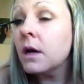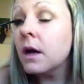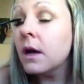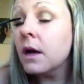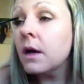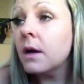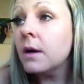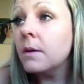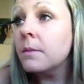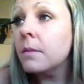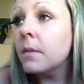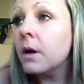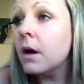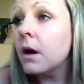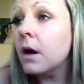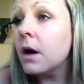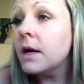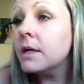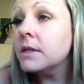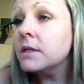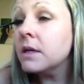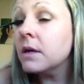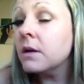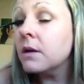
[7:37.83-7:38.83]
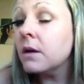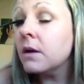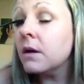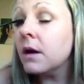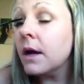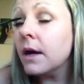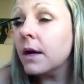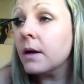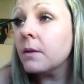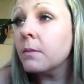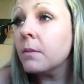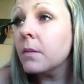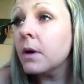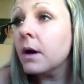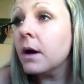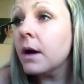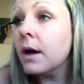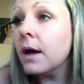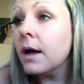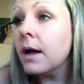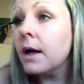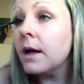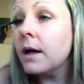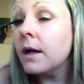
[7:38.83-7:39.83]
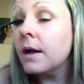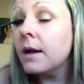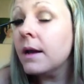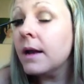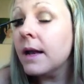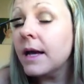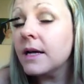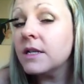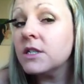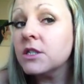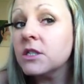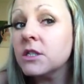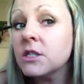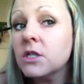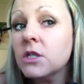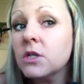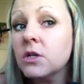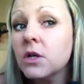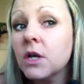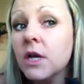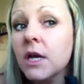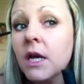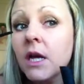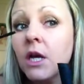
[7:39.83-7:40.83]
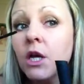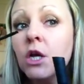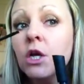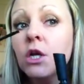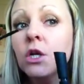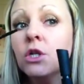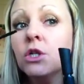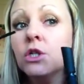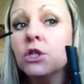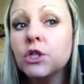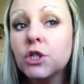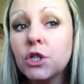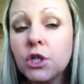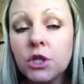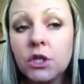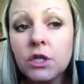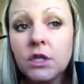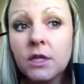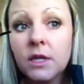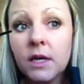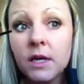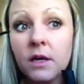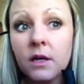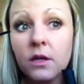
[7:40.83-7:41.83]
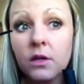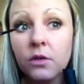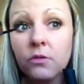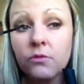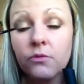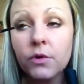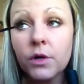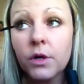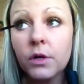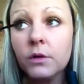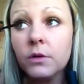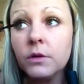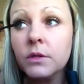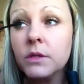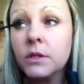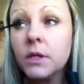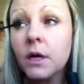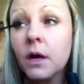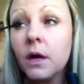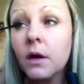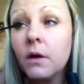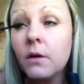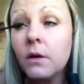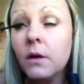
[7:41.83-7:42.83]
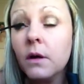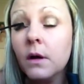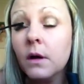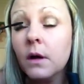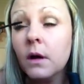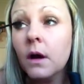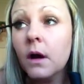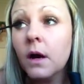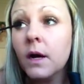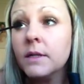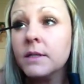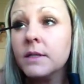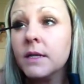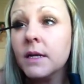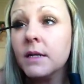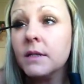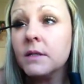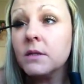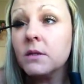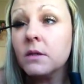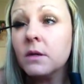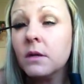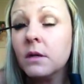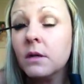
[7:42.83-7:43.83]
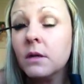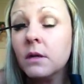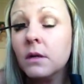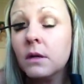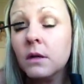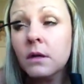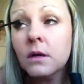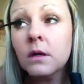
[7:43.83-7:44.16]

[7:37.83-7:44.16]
I don't like my lashes looking too thick at the root, so I tend to